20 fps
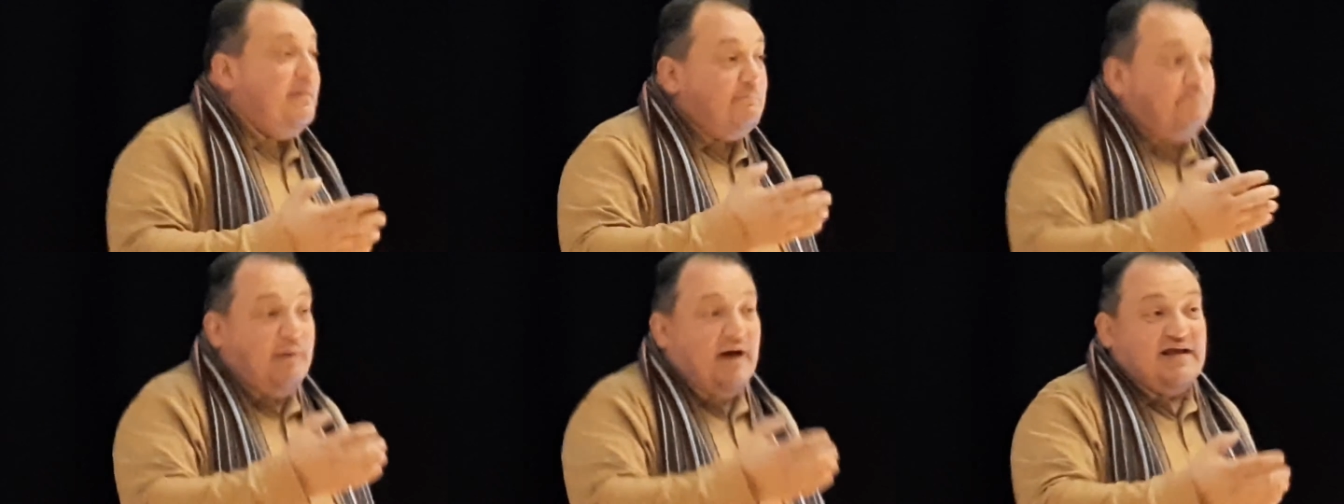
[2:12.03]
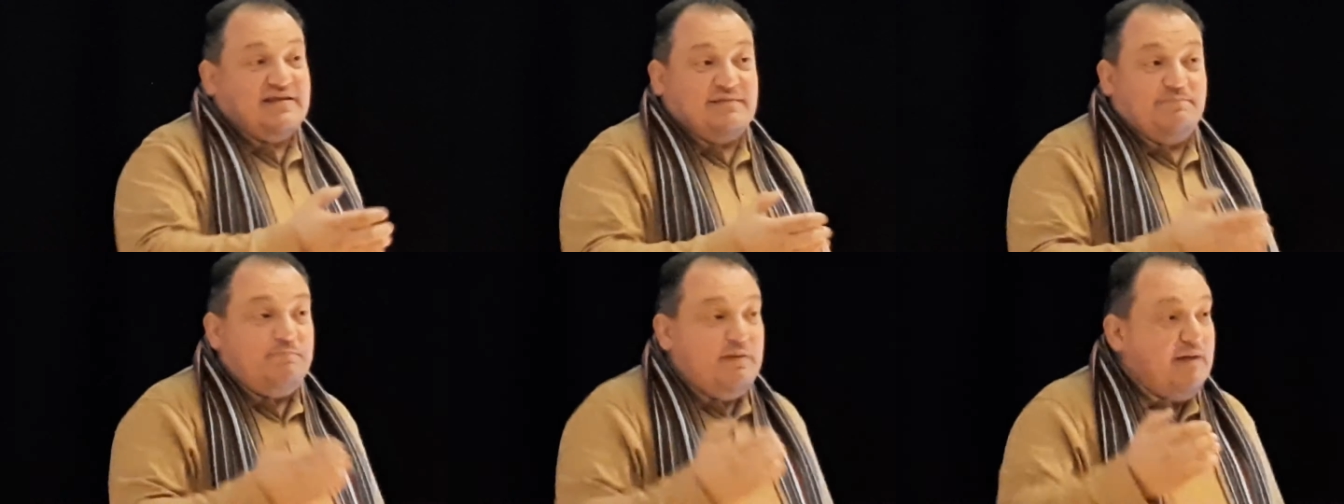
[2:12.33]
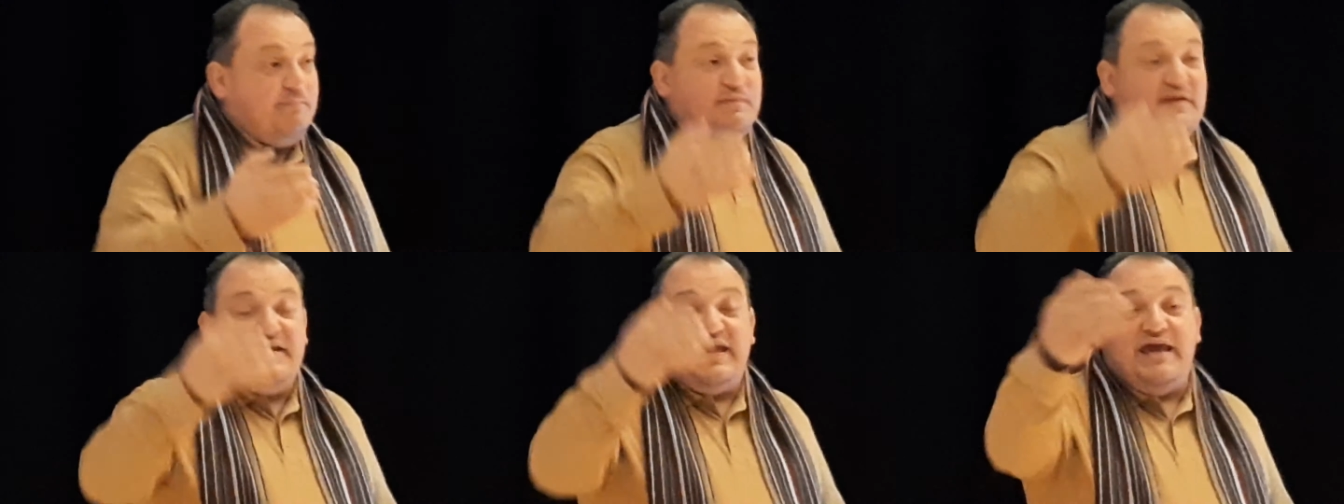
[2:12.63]
But
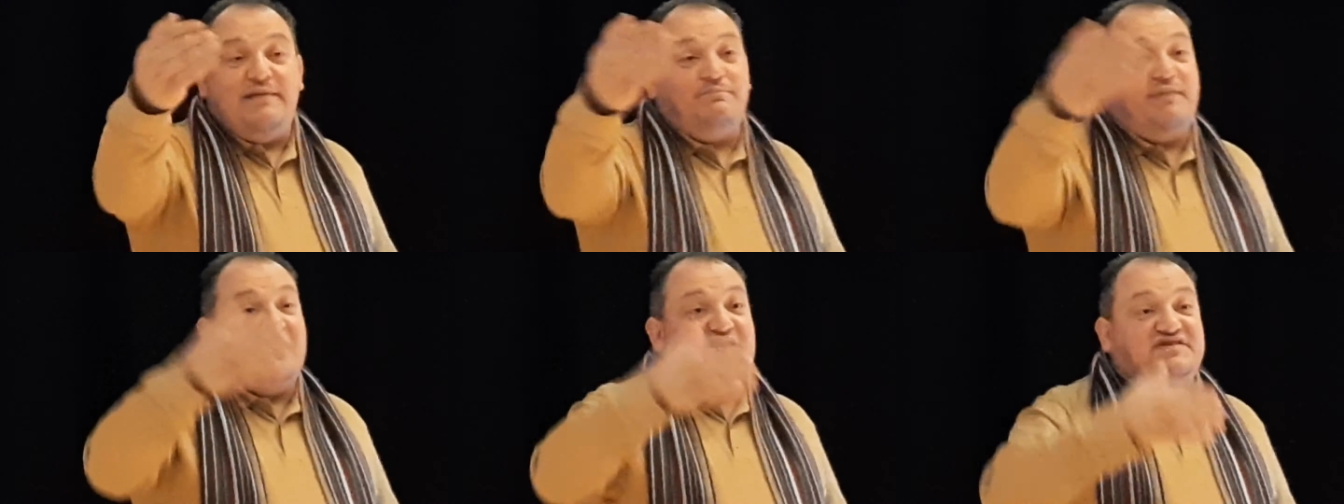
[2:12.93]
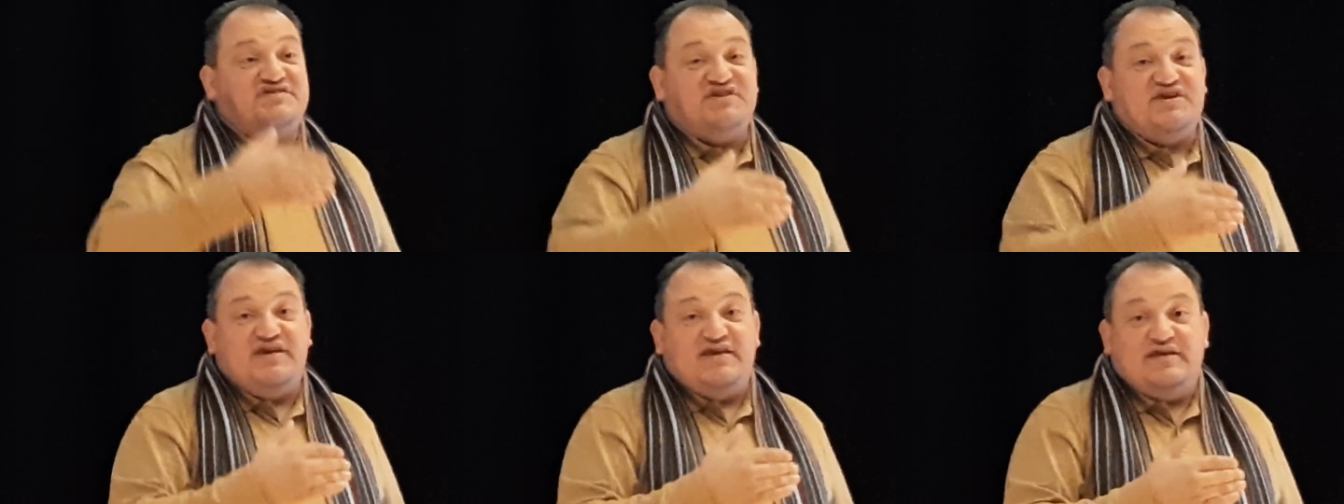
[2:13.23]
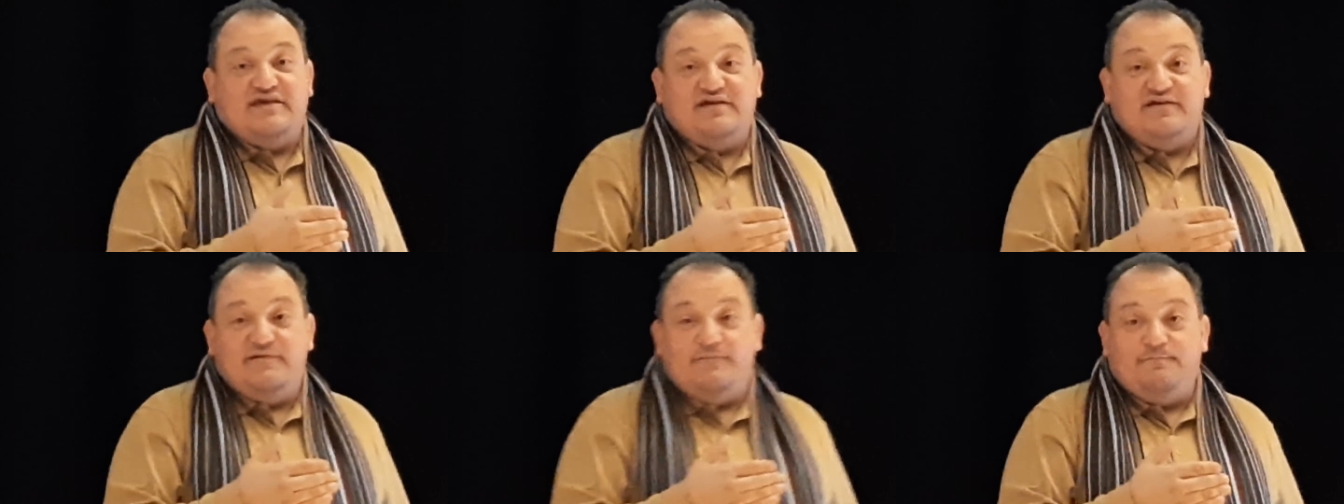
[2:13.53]
people came by sea,
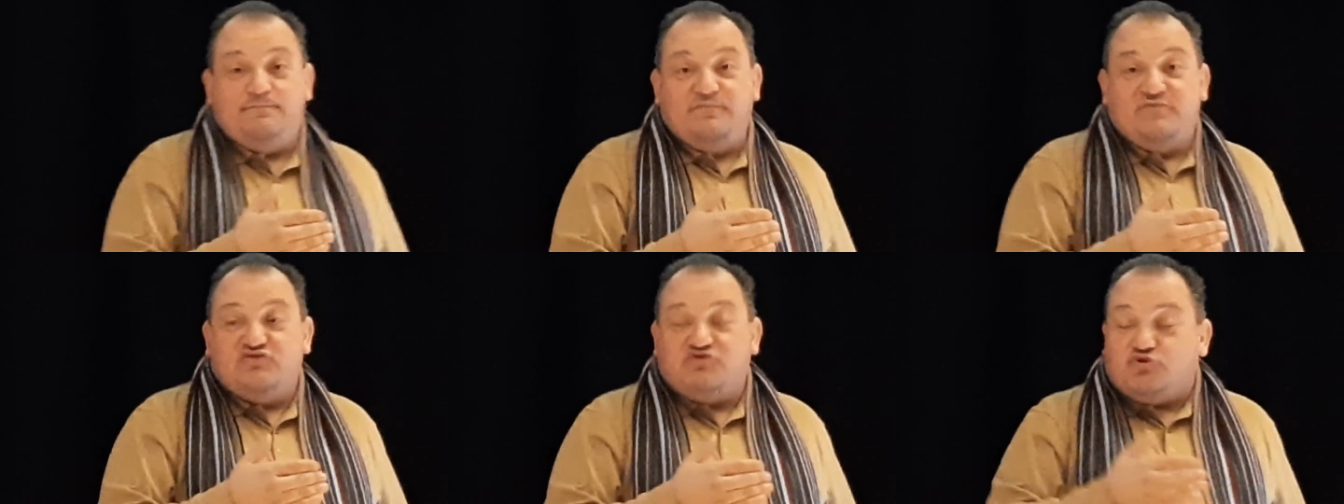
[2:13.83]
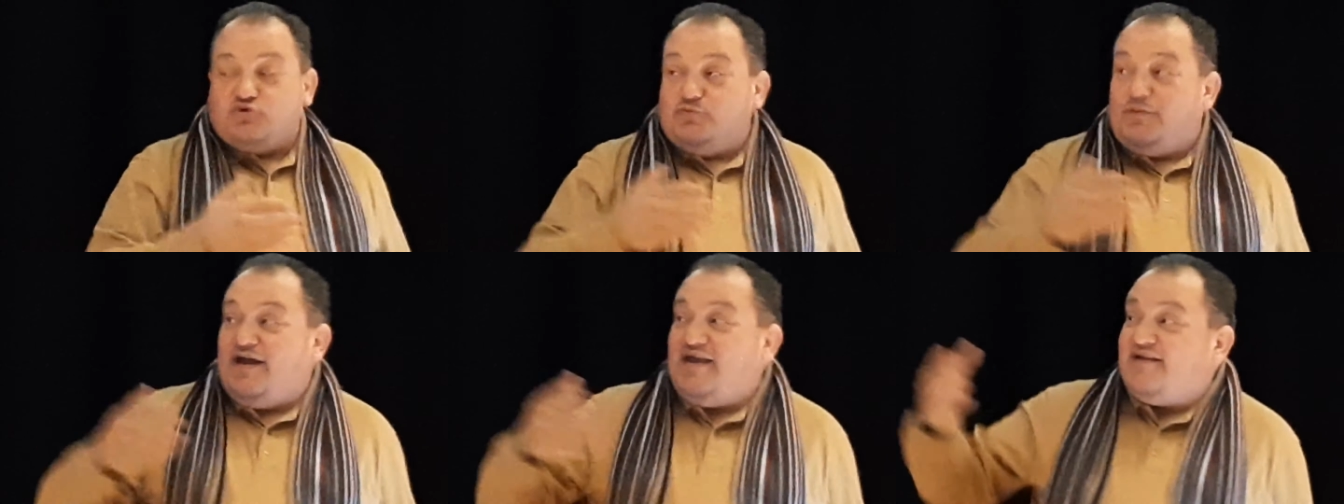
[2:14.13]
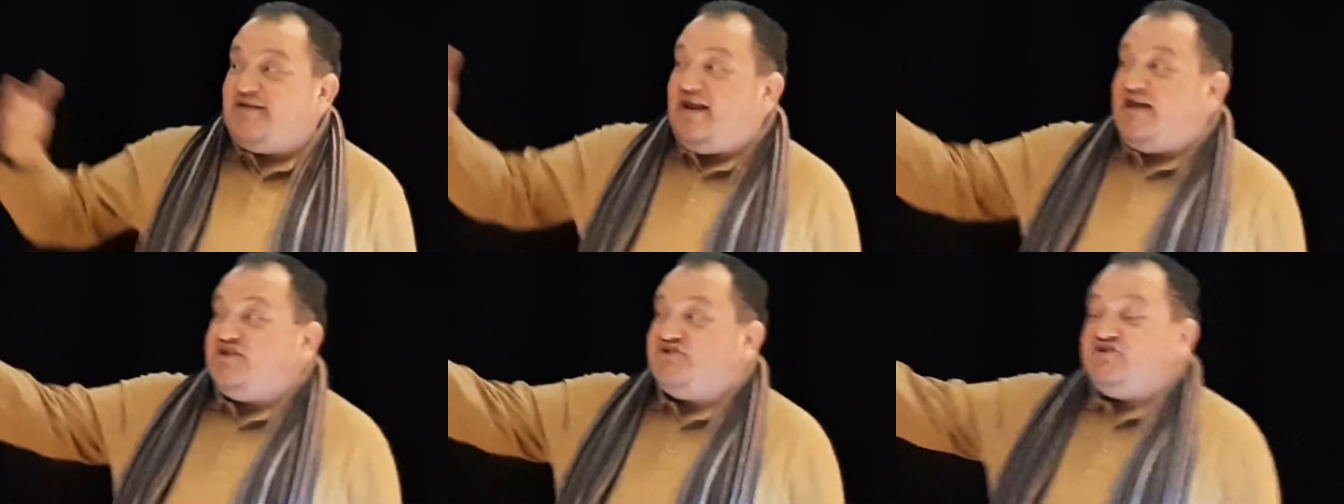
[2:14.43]
through
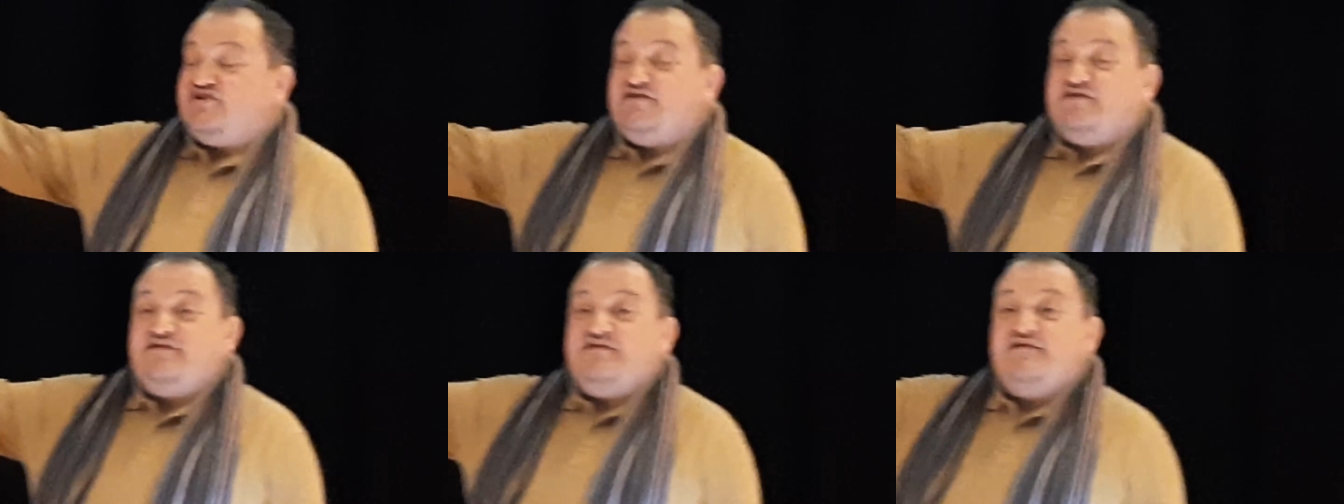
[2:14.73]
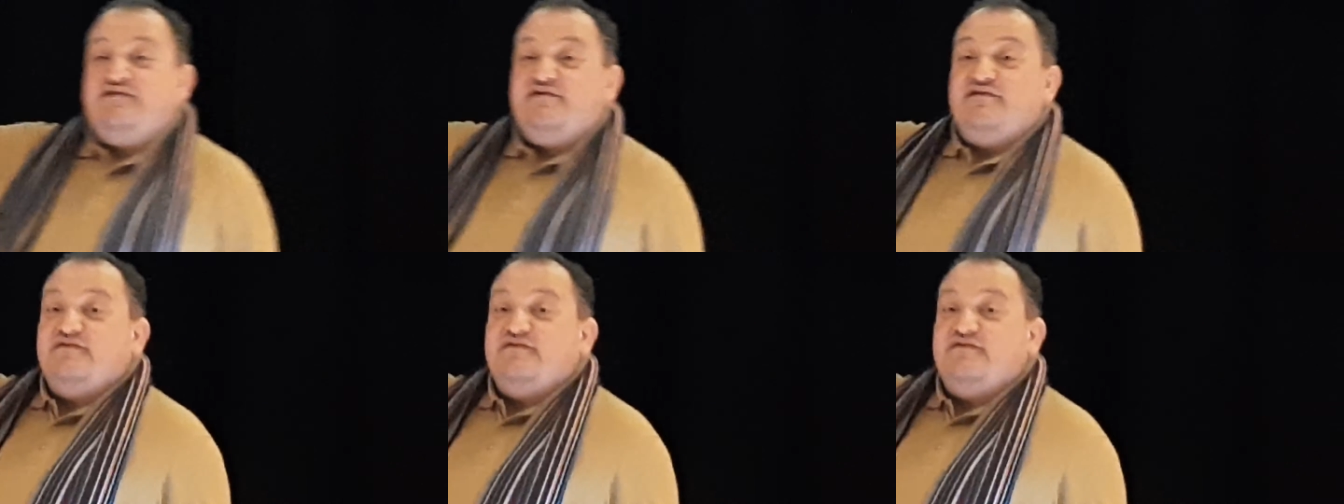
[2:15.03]
migration.